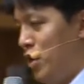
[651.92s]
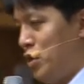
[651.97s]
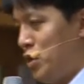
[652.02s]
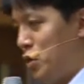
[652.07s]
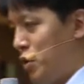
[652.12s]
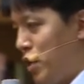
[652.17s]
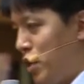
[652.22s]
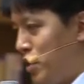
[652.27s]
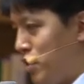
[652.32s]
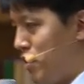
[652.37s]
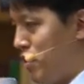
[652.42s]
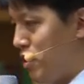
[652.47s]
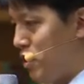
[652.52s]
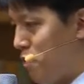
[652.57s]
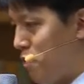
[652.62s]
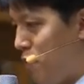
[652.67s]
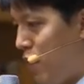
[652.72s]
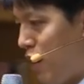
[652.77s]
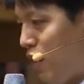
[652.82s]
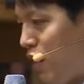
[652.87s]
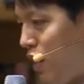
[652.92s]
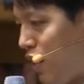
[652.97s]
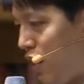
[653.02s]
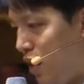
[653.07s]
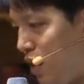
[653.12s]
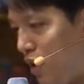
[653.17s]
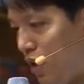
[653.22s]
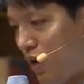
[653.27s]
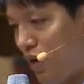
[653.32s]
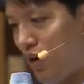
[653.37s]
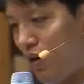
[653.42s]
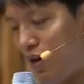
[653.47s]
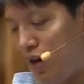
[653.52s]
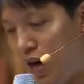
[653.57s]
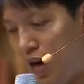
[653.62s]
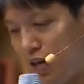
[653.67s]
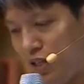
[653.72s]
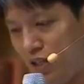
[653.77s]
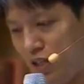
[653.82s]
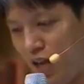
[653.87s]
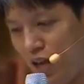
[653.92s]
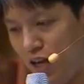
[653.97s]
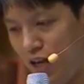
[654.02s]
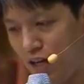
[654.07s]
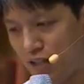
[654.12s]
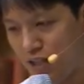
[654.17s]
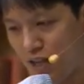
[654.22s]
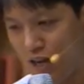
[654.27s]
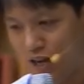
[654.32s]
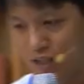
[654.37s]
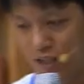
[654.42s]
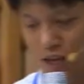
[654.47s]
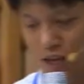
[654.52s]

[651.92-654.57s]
So there's this large data size